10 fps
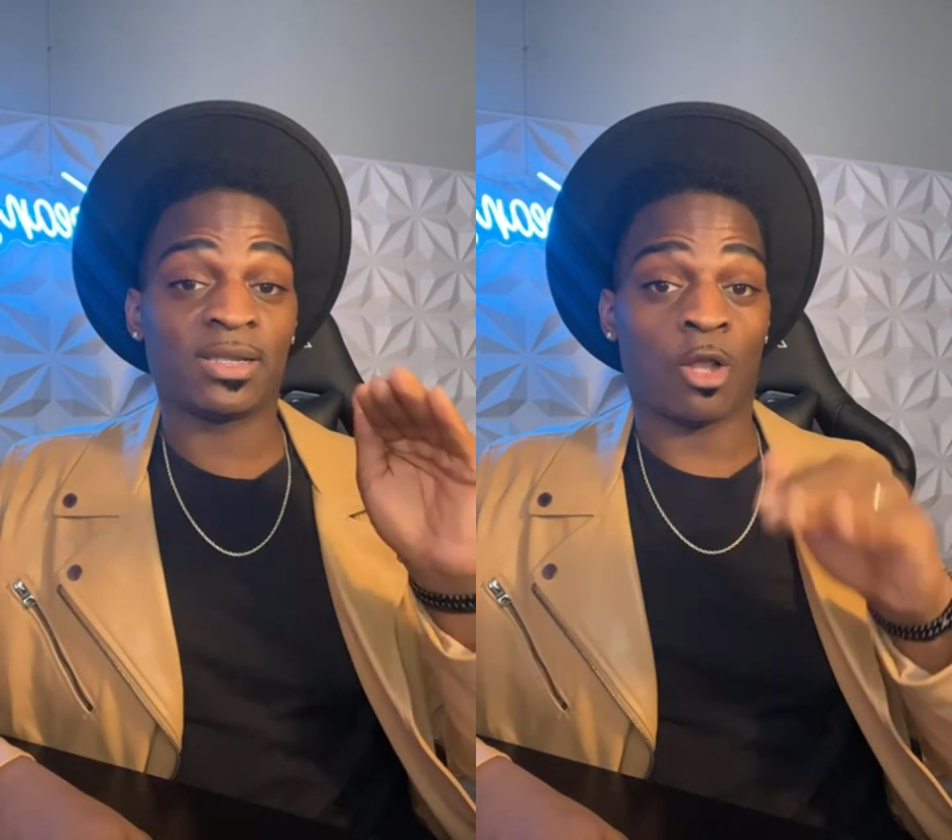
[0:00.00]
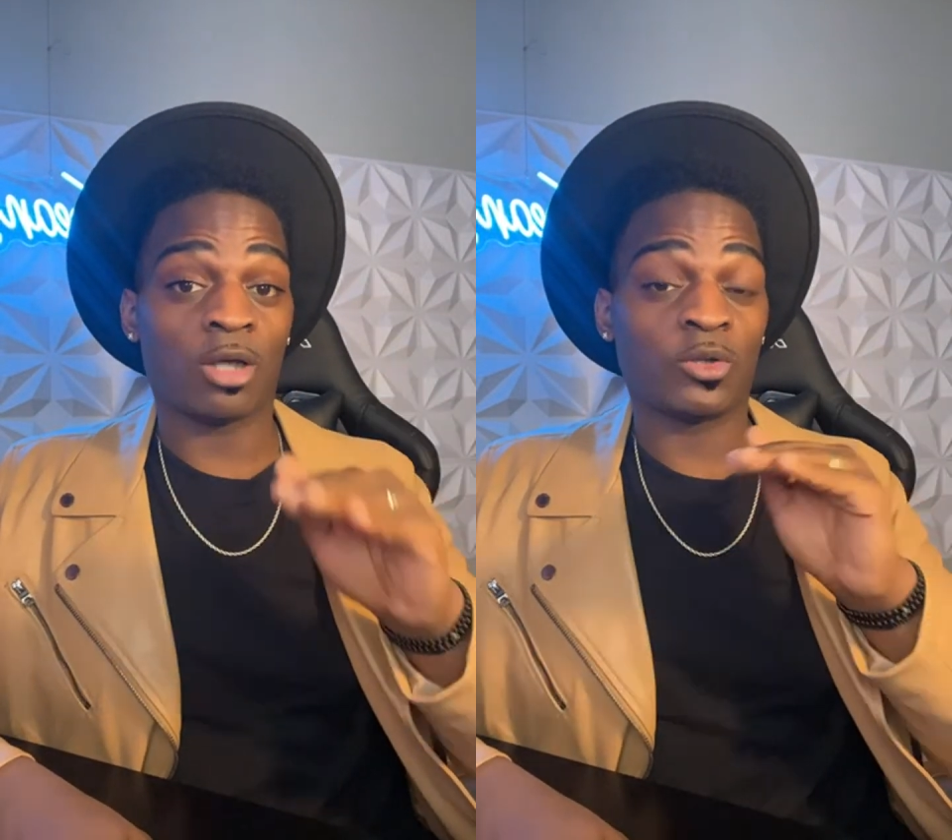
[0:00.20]

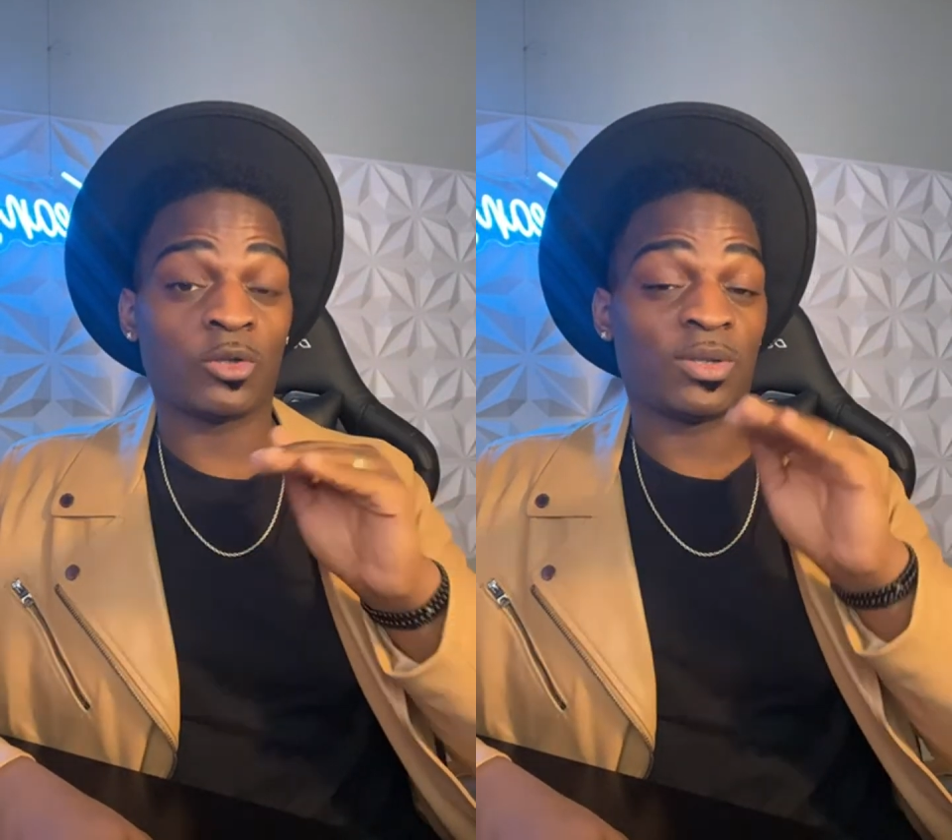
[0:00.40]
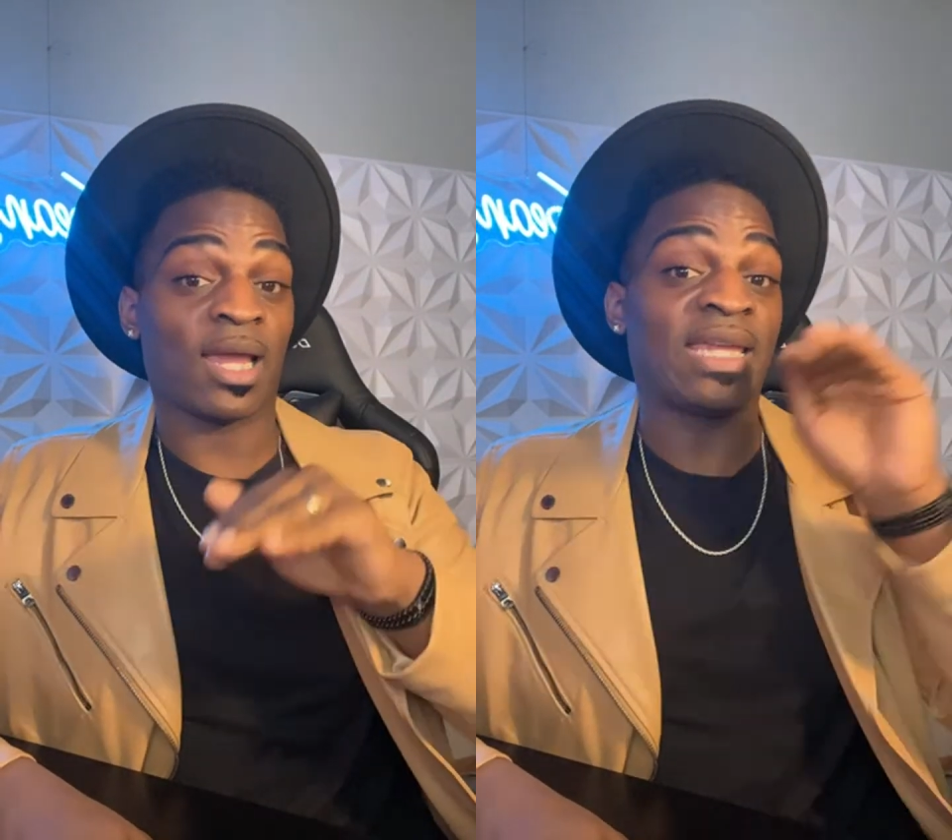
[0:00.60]
lawsuit
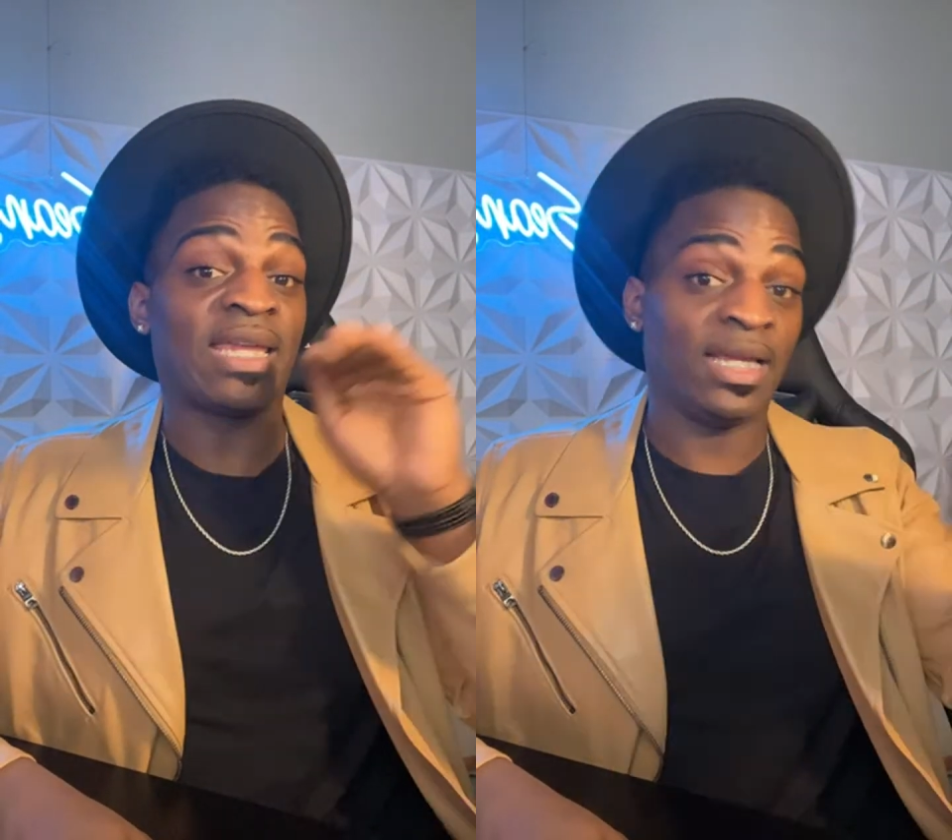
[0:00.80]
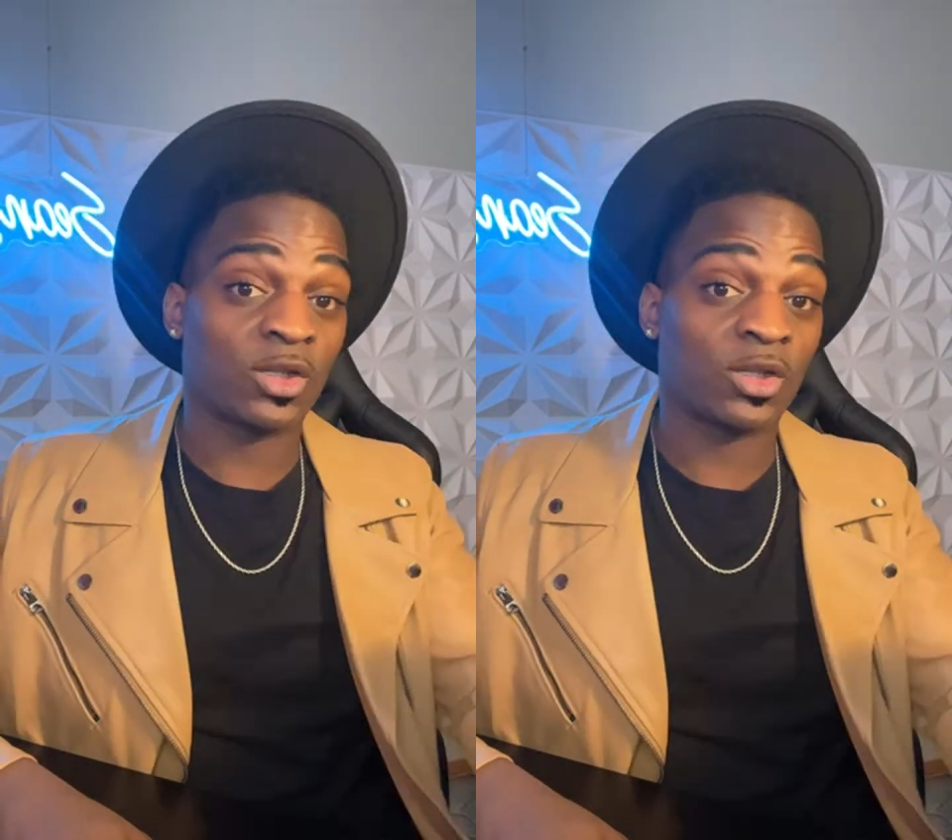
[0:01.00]
is
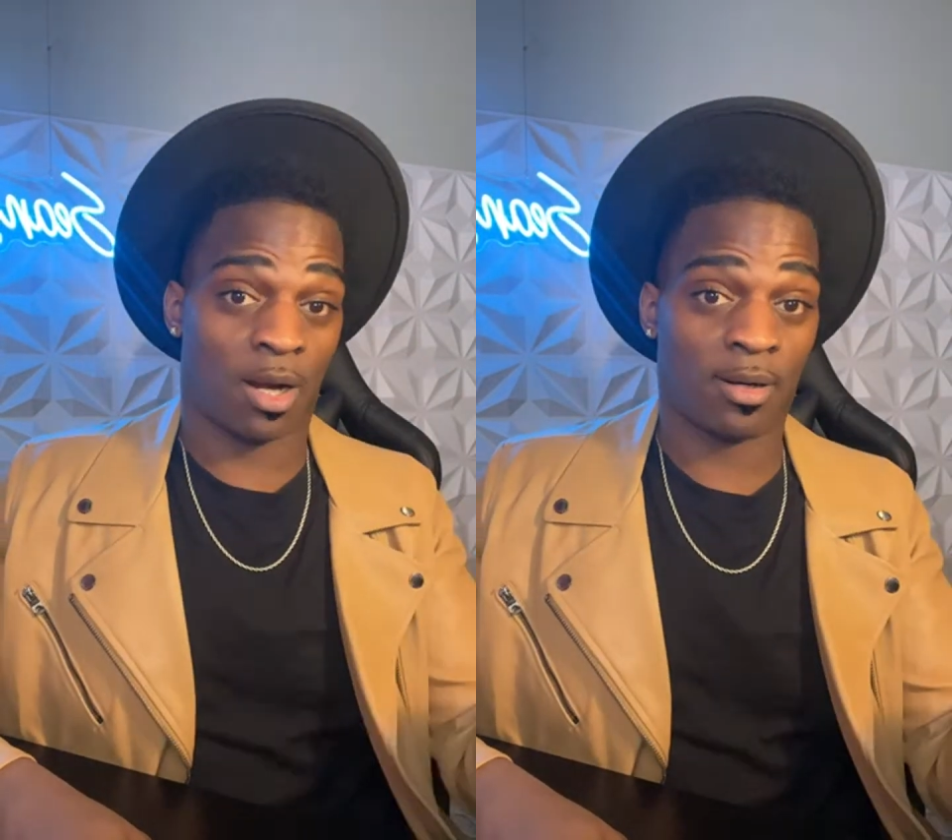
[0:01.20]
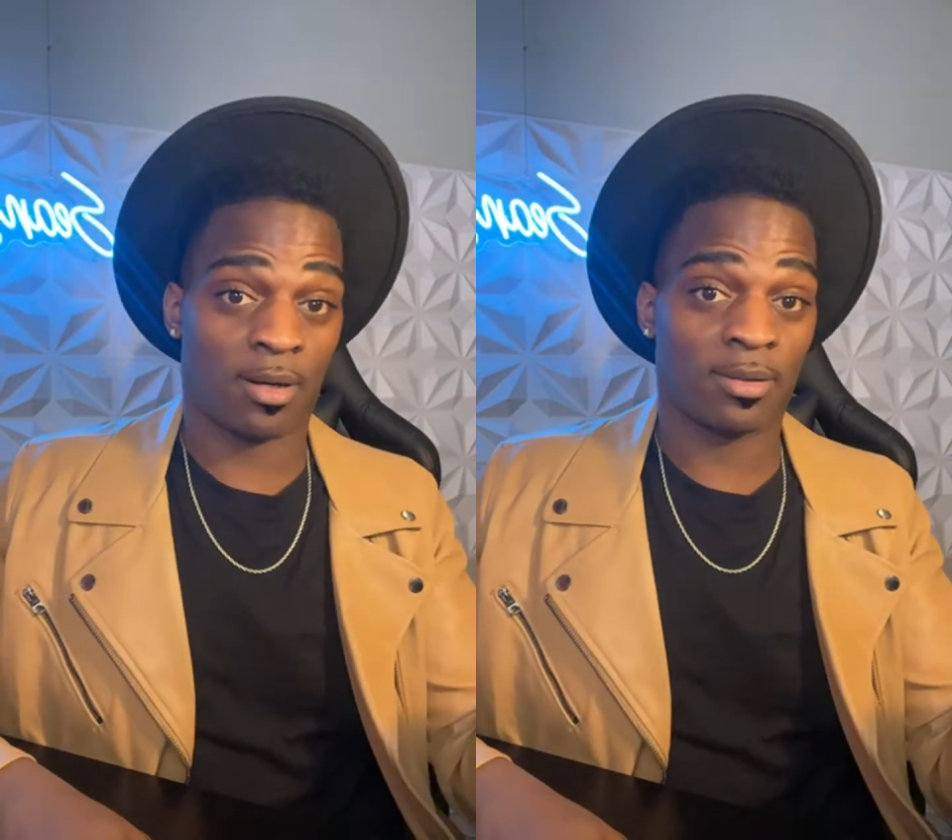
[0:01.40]
against
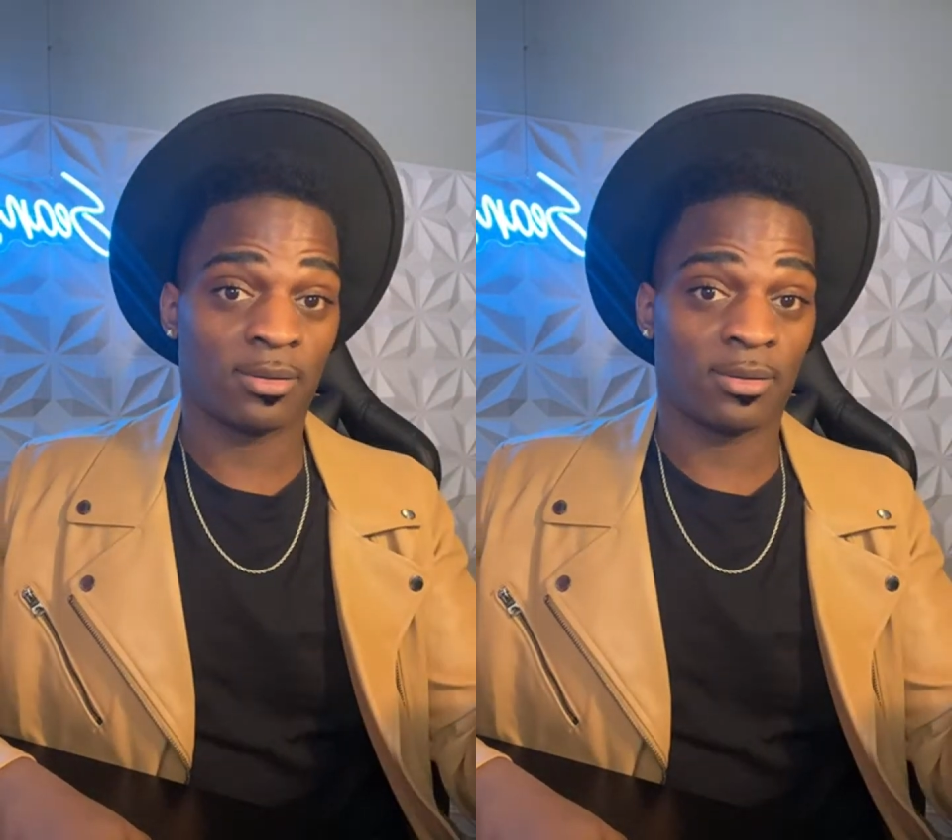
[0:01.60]
her.